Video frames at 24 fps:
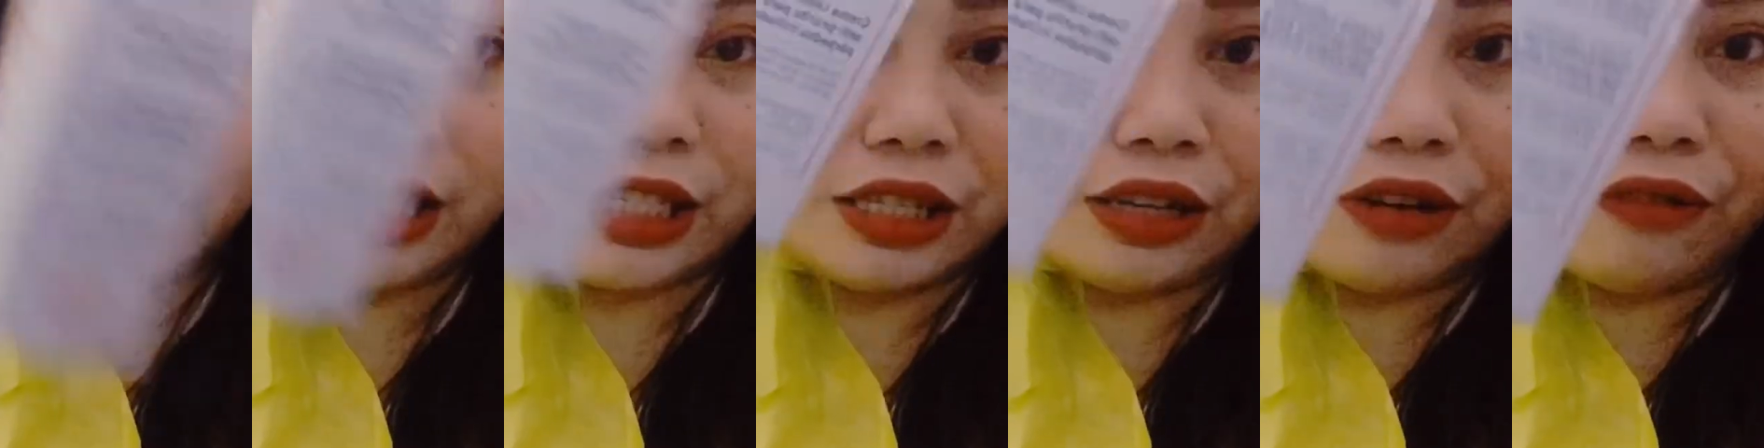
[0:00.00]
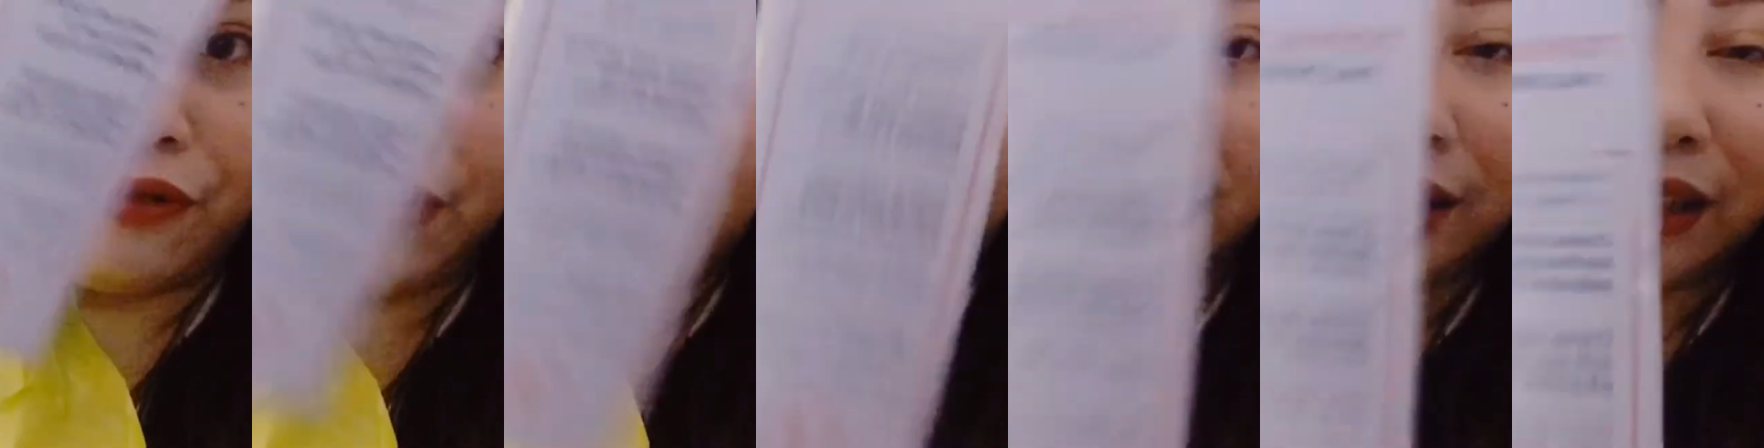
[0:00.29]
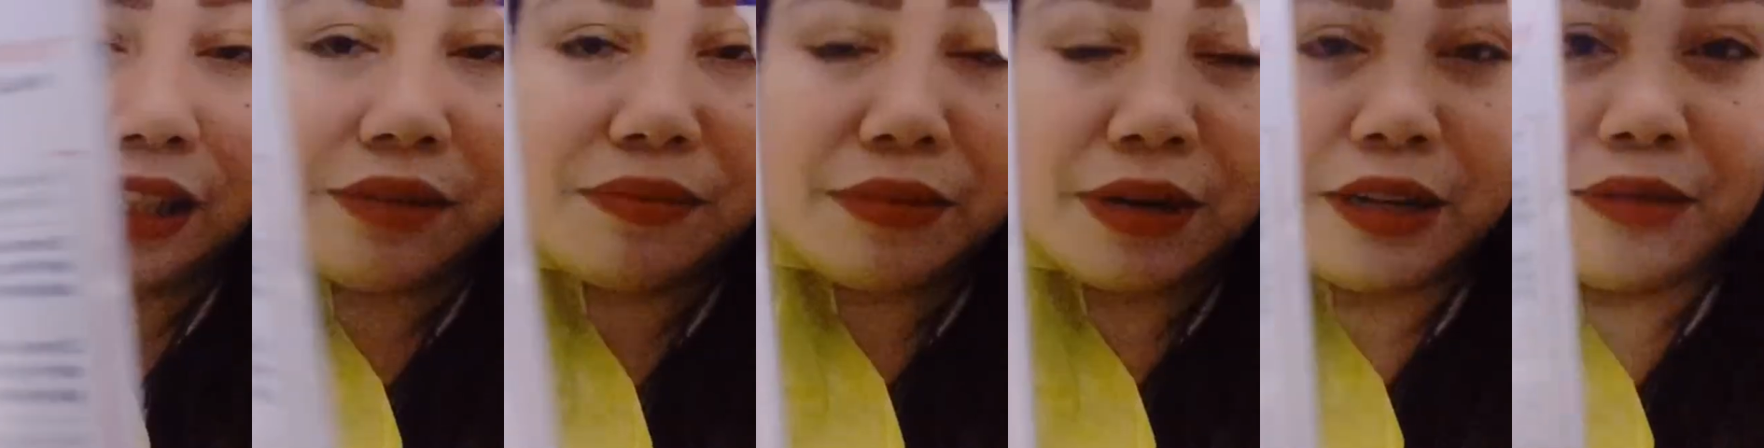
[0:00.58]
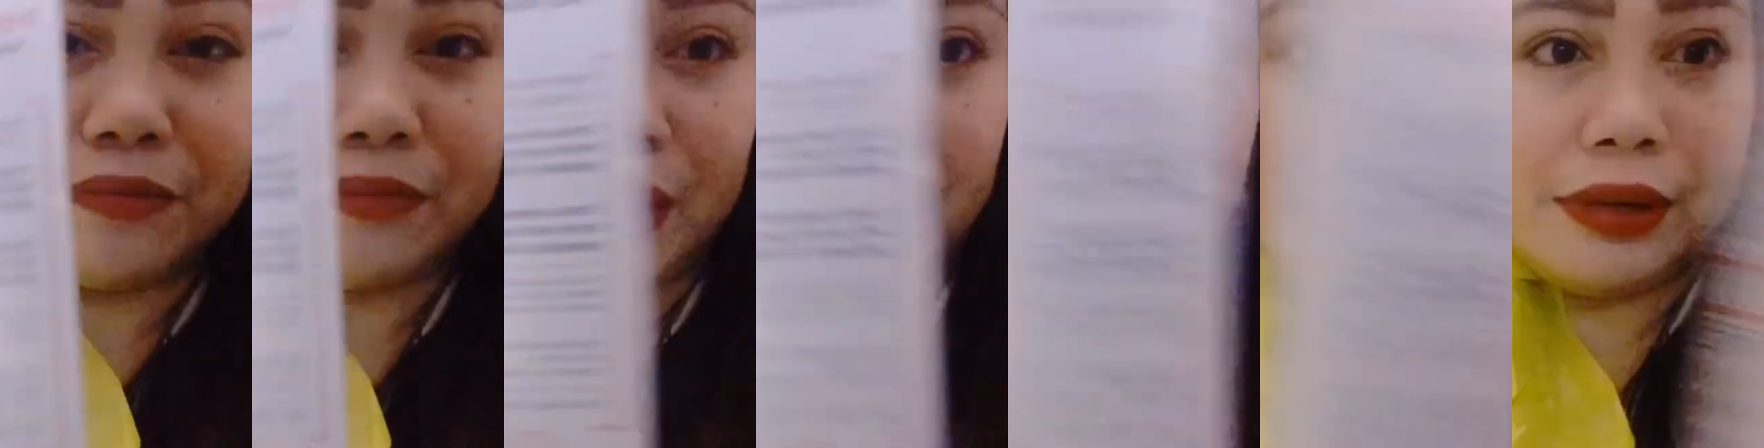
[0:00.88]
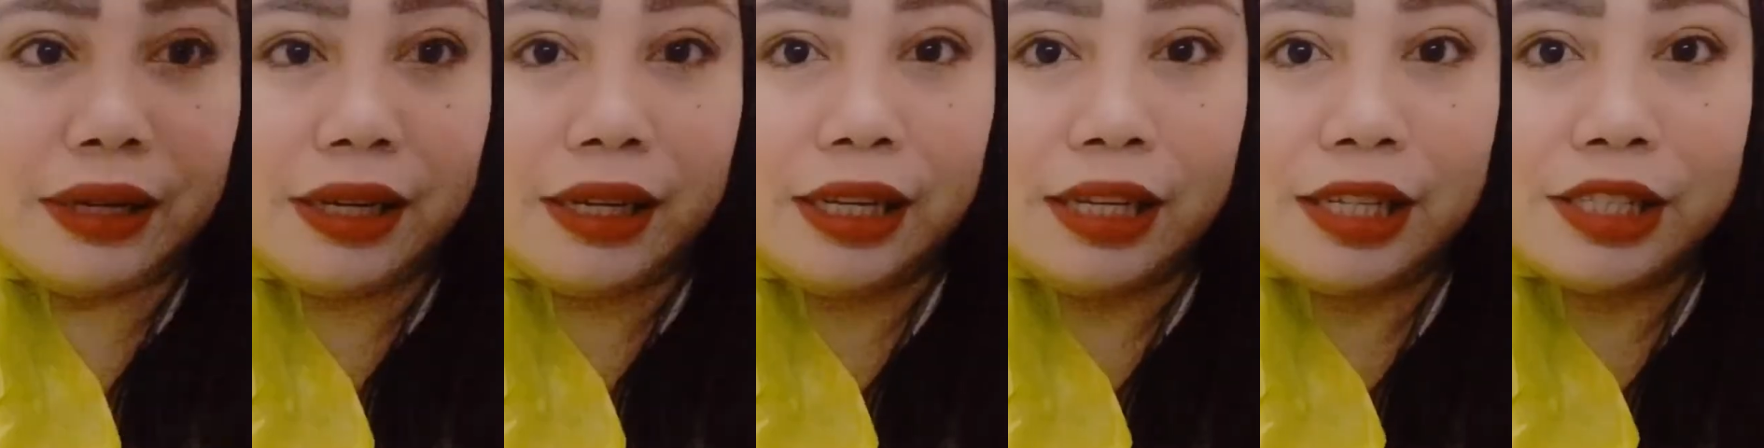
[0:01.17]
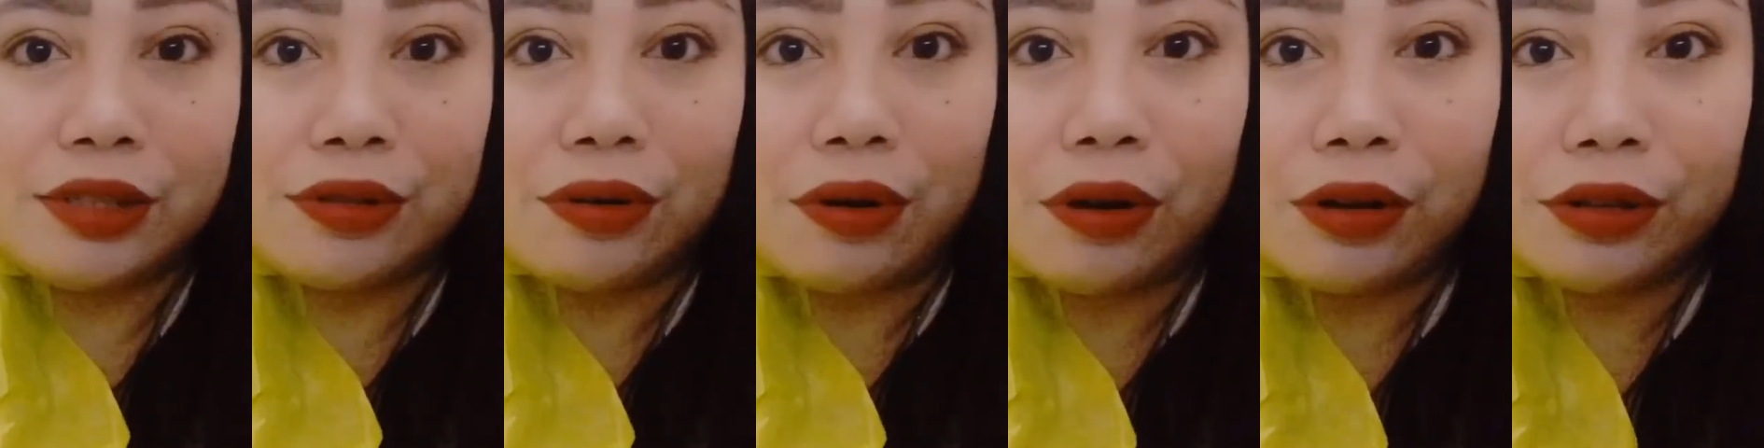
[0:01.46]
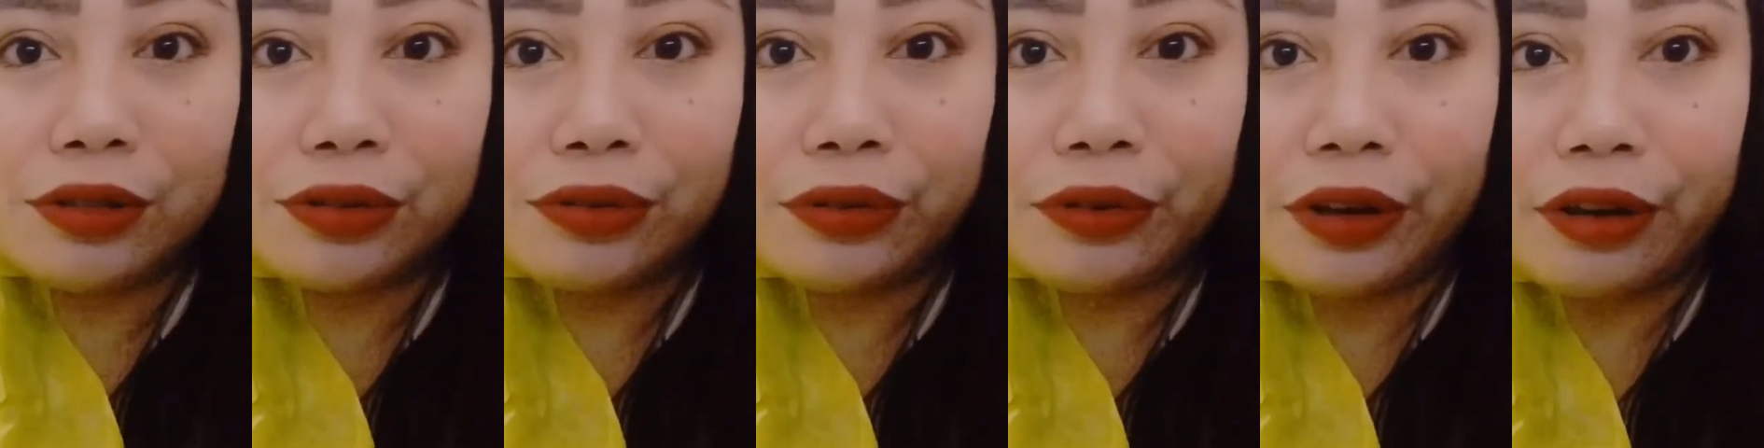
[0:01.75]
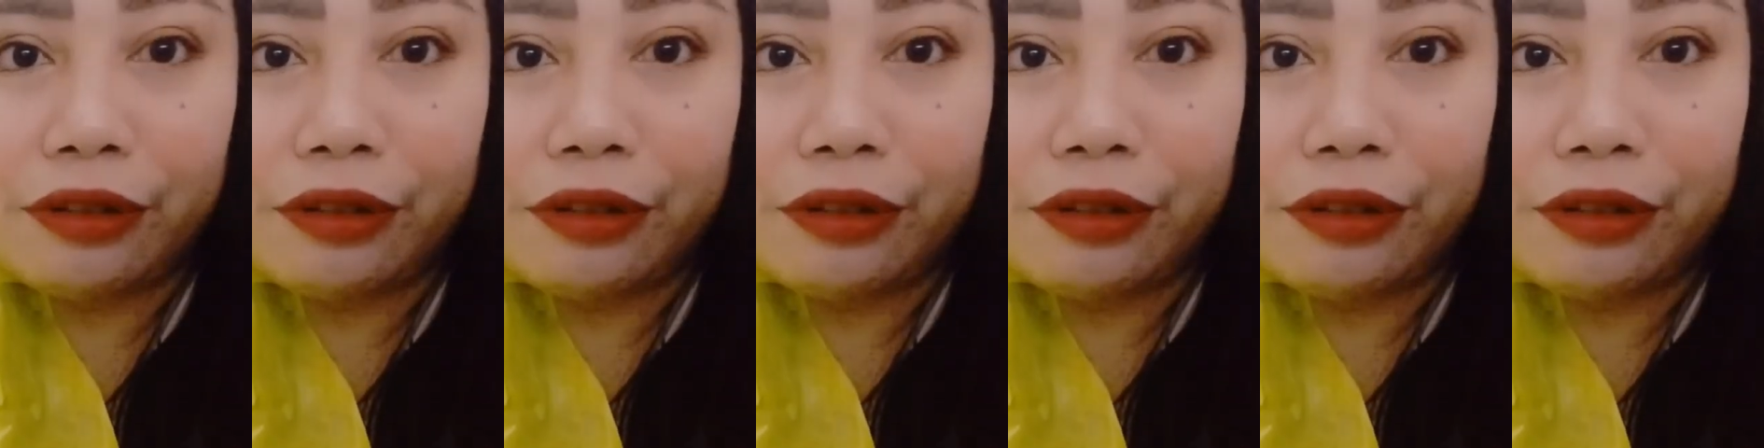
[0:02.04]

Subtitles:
it's effective, and maybe it's also